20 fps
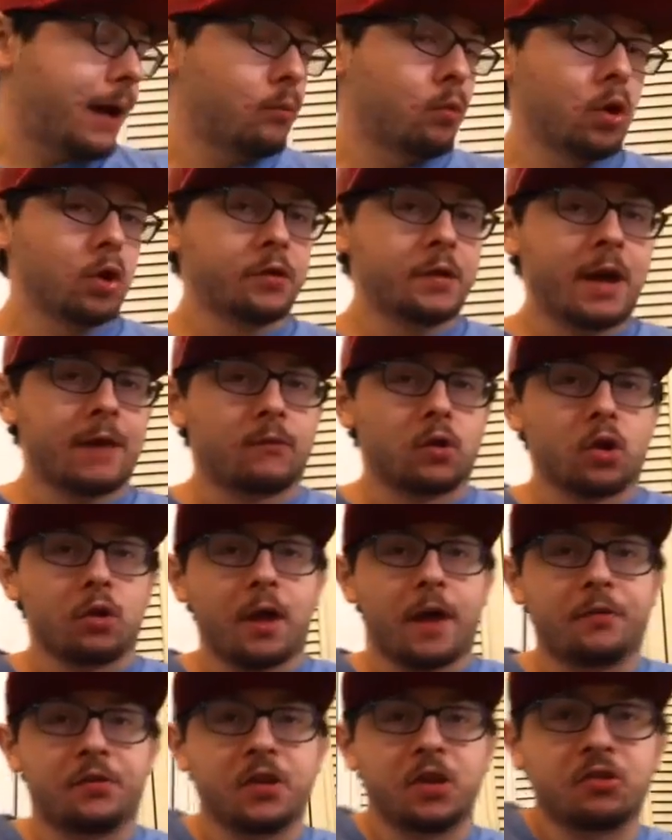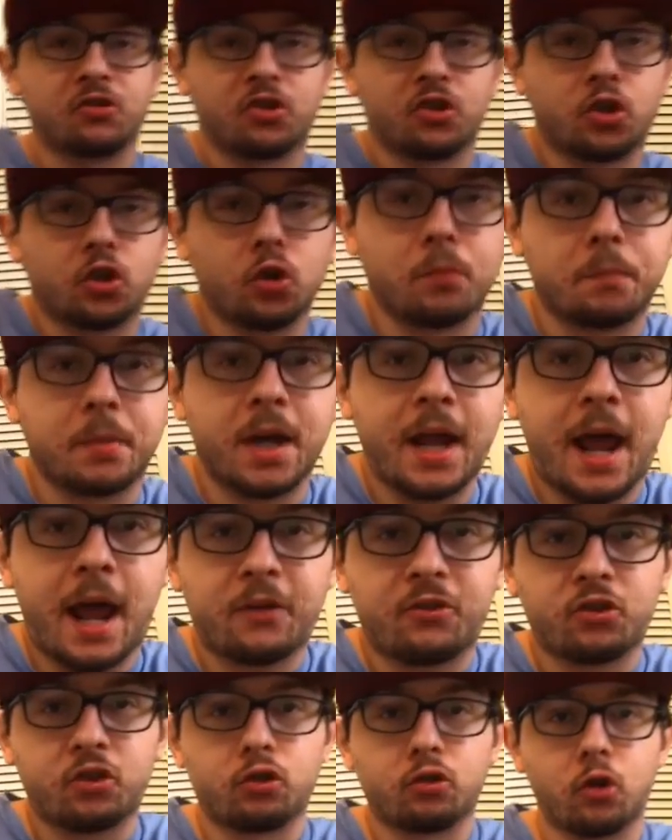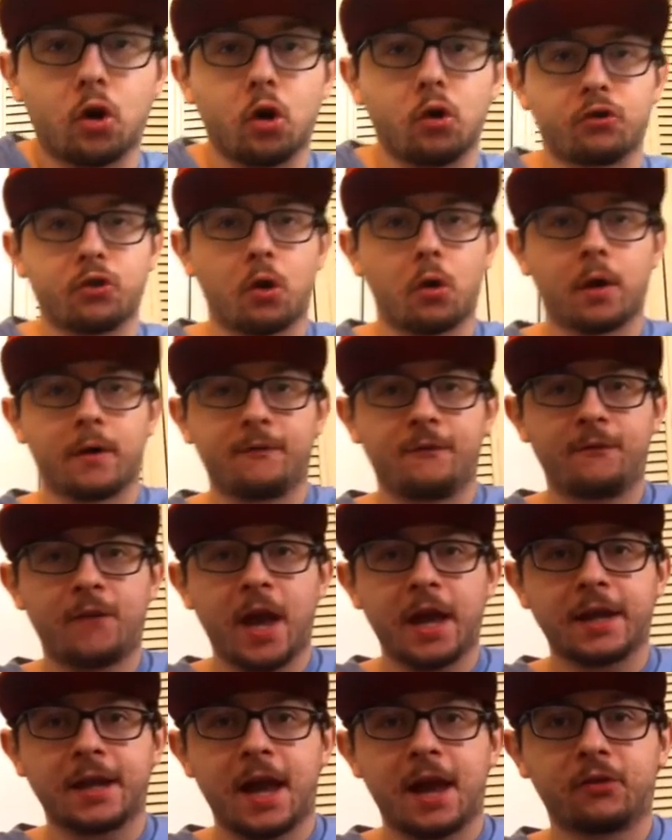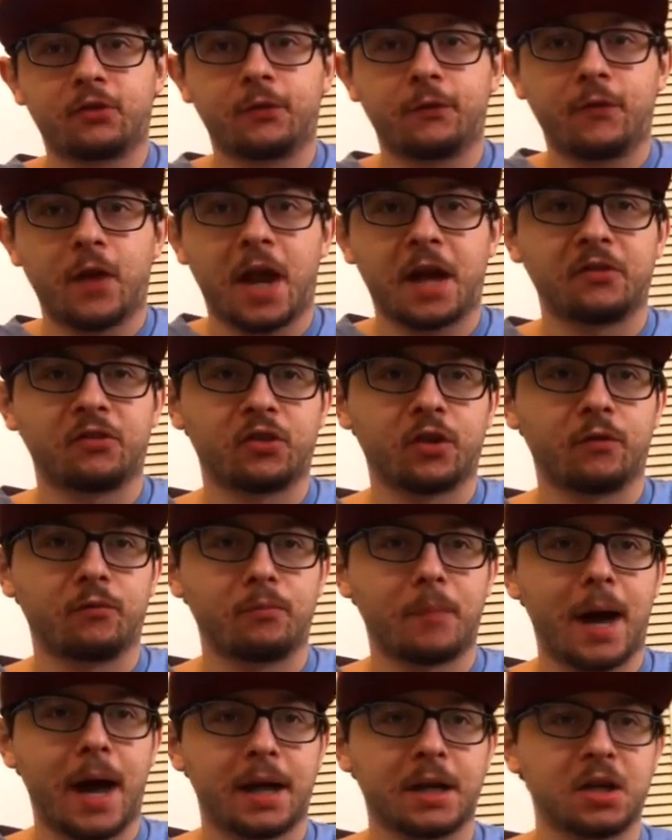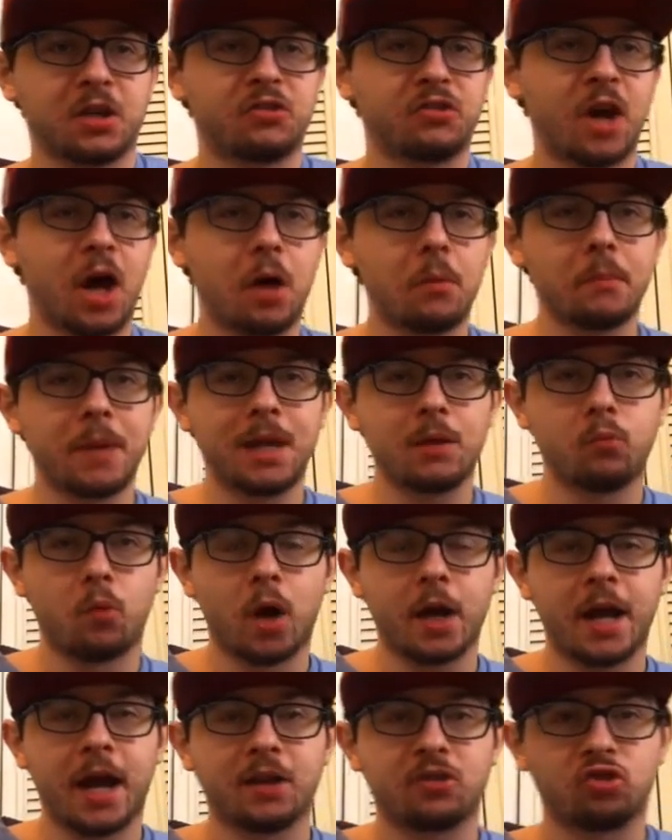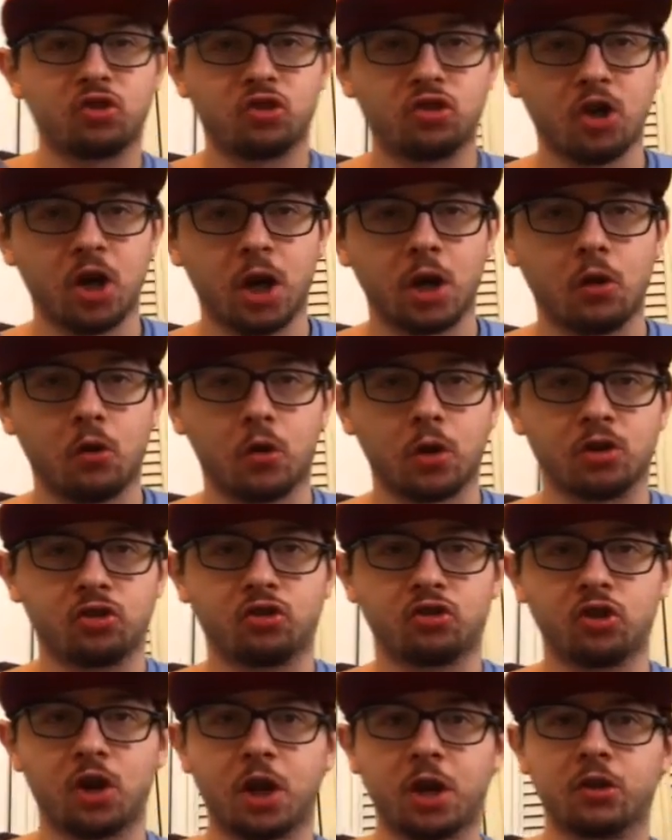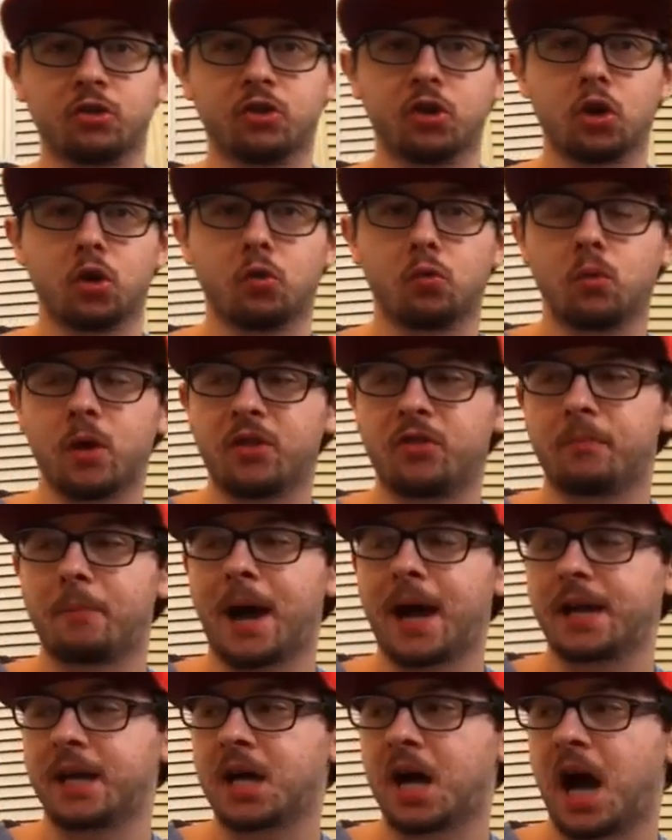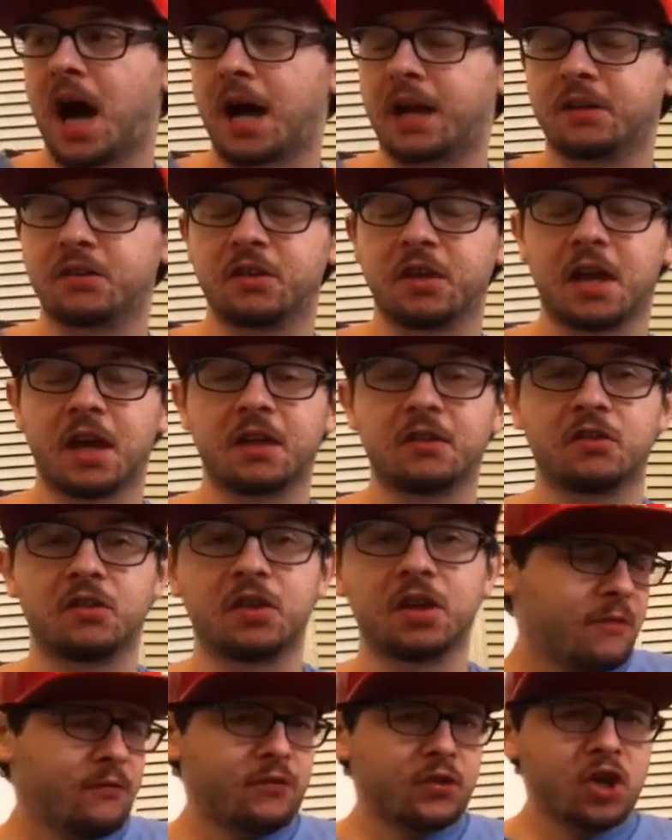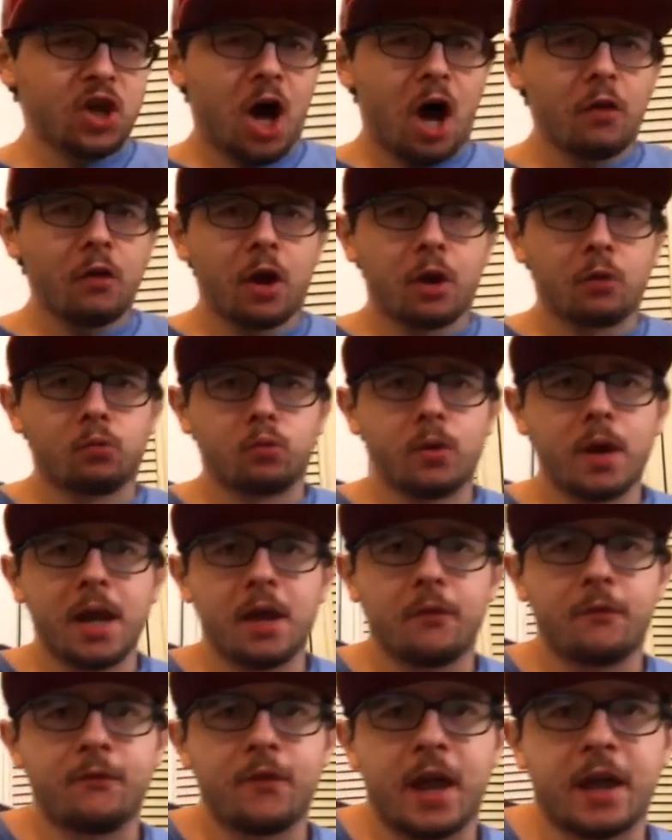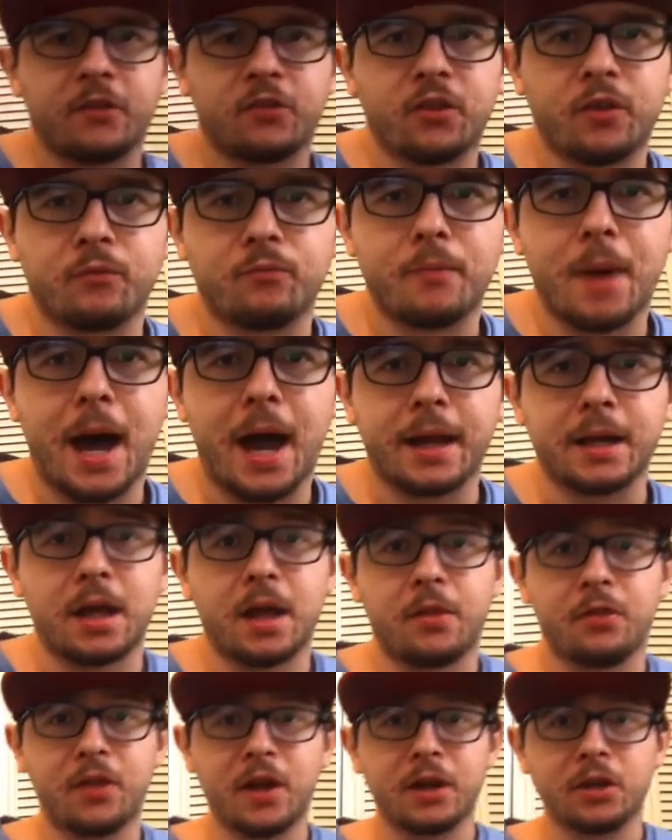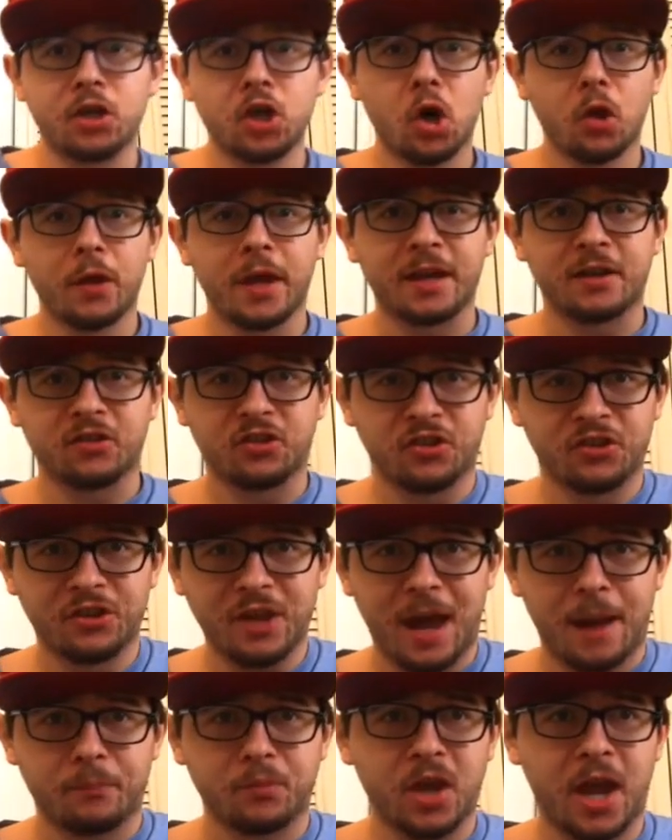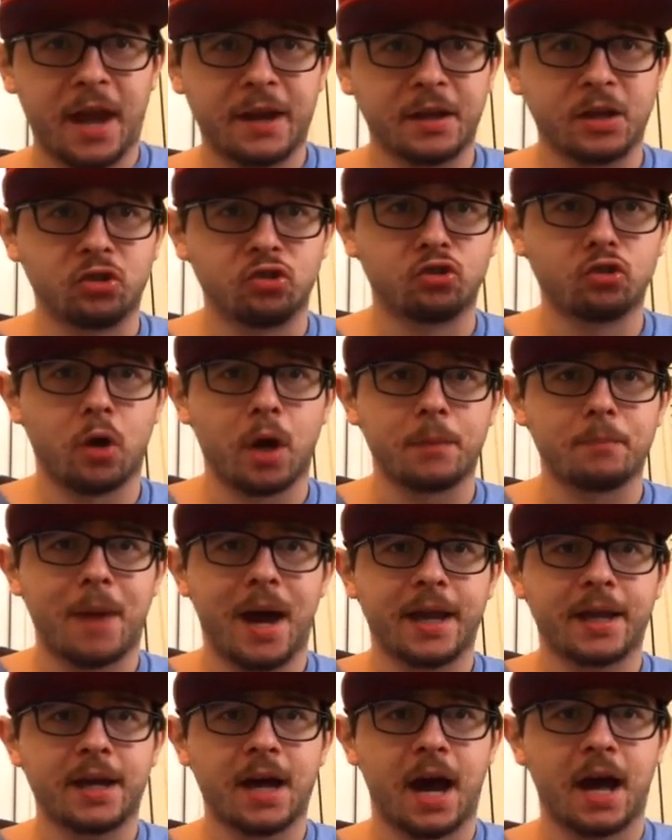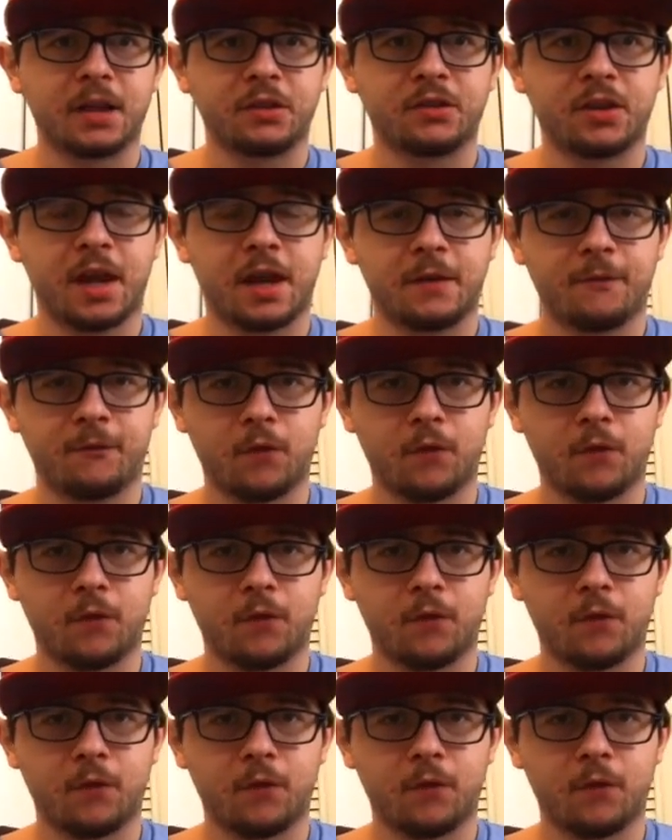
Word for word: I will never let these stupid ass trolls or fake ass fans of mine tell me what I should or shouldn't do with my content. If y'all are real fans of mine, then you'll accept and enjoy my content